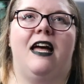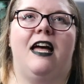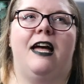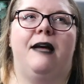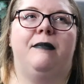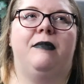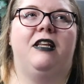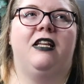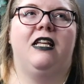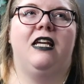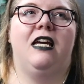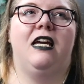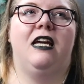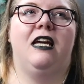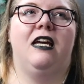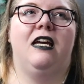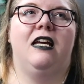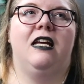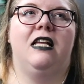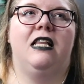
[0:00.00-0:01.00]

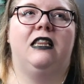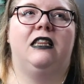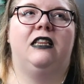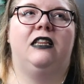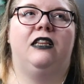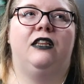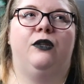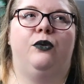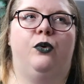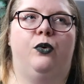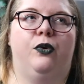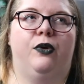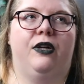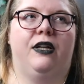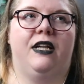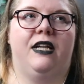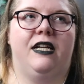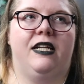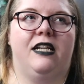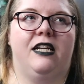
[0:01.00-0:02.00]
Emily
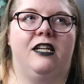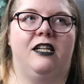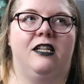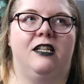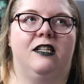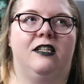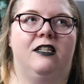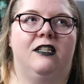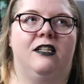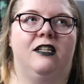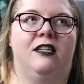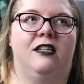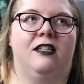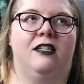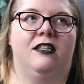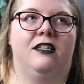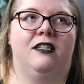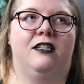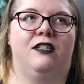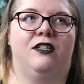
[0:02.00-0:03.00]
Lloyd
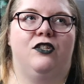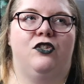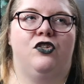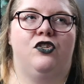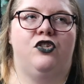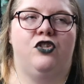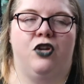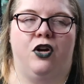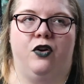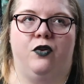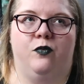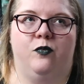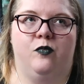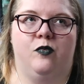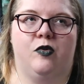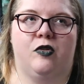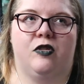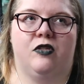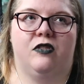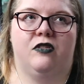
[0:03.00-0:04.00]

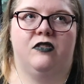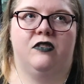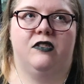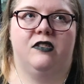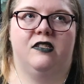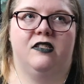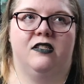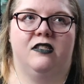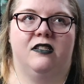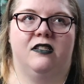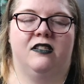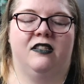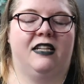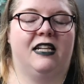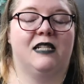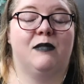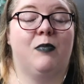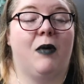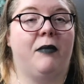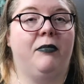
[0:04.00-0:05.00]
Jones
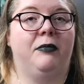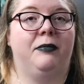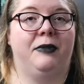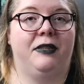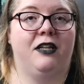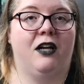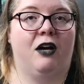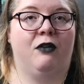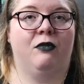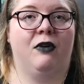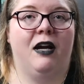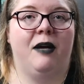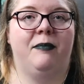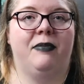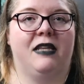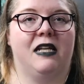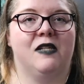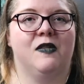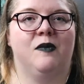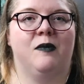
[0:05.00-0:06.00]
that's probably not right,
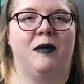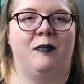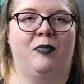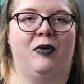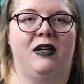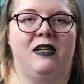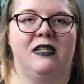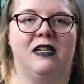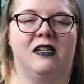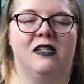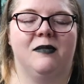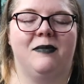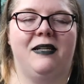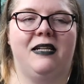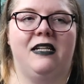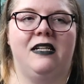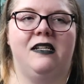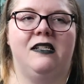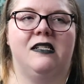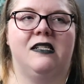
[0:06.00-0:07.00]
but that's what my brain tells me
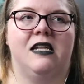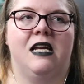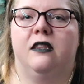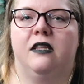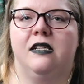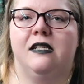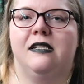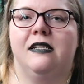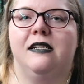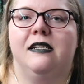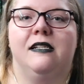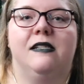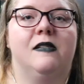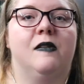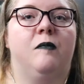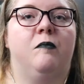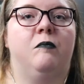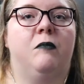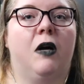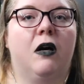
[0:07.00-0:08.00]
it is. This
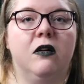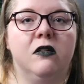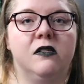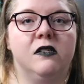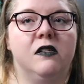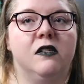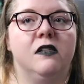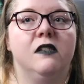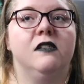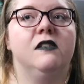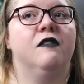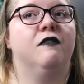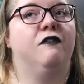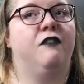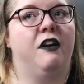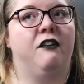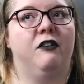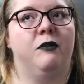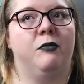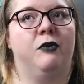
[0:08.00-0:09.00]
is Mars's
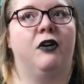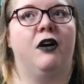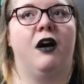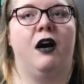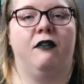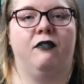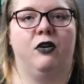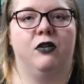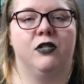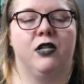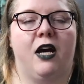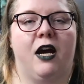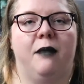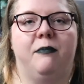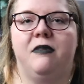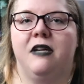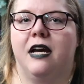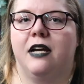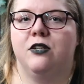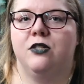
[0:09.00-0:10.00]
favorite book of all
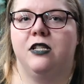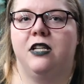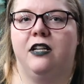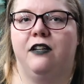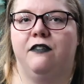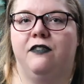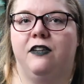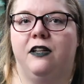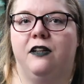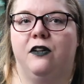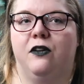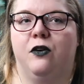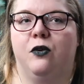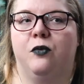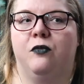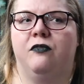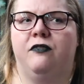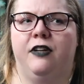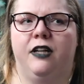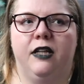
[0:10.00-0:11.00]
time. They actually did a
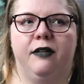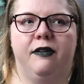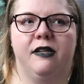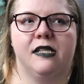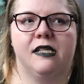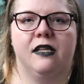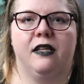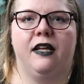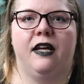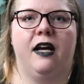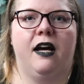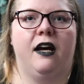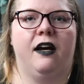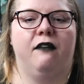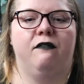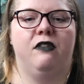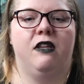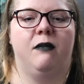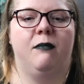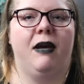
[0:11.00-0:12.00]
video very recently
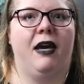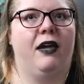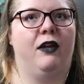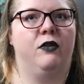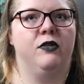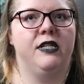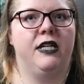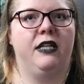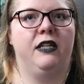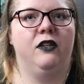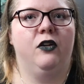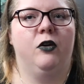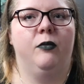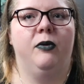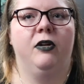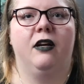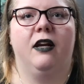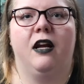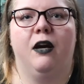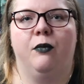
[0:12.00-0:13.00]
of them annotating the whole
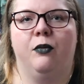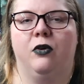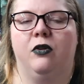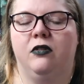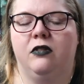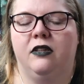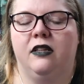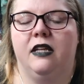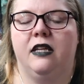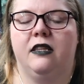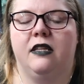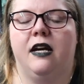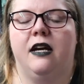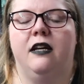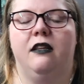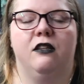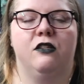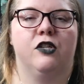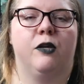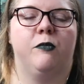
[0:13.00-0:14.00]
book and I will link that
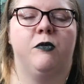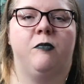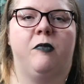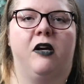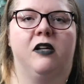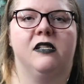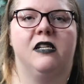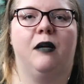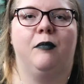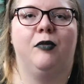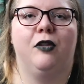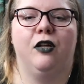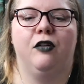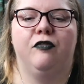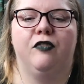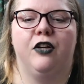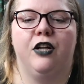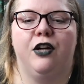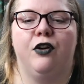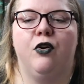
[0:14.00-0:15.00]
in the description box down below
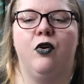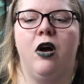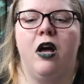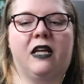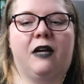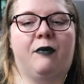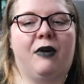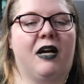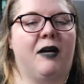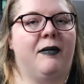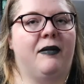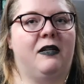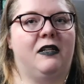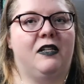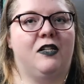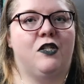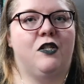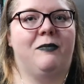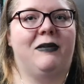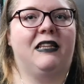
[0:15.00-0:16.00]
for you. They
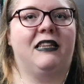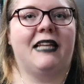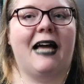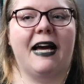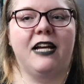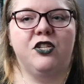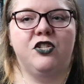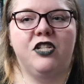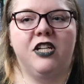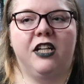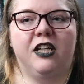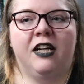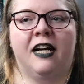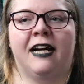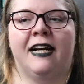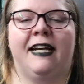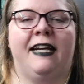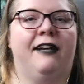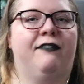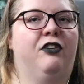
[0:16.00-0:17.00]
recommended it to me last year
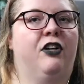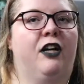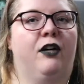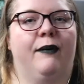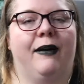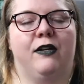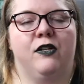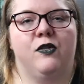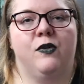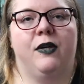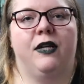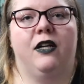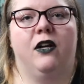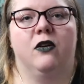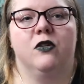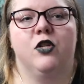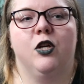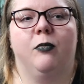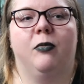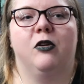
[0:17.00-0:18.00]
and I never got around to it in
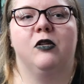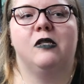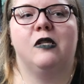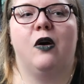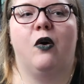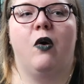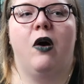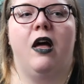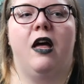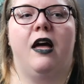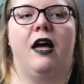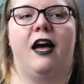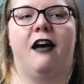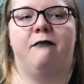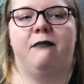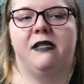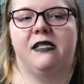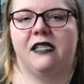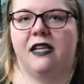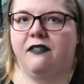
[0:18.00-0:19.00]
October. So
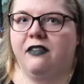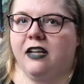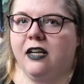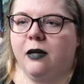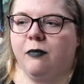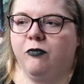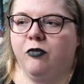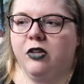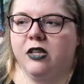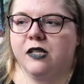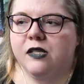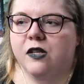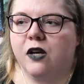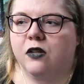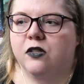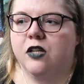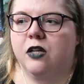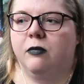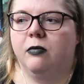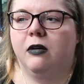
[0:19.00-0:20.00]
I've been saving it up for this
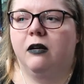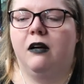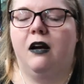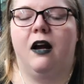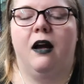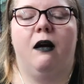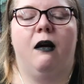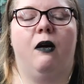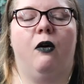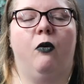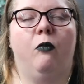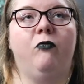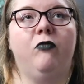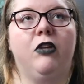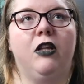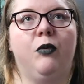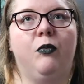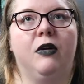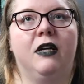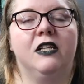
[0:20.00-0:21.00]
October. I
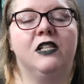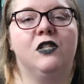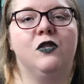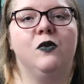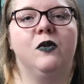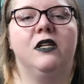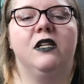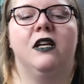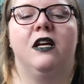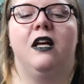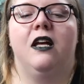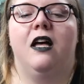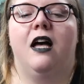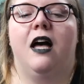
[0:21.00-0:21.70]
hopefully will get to it.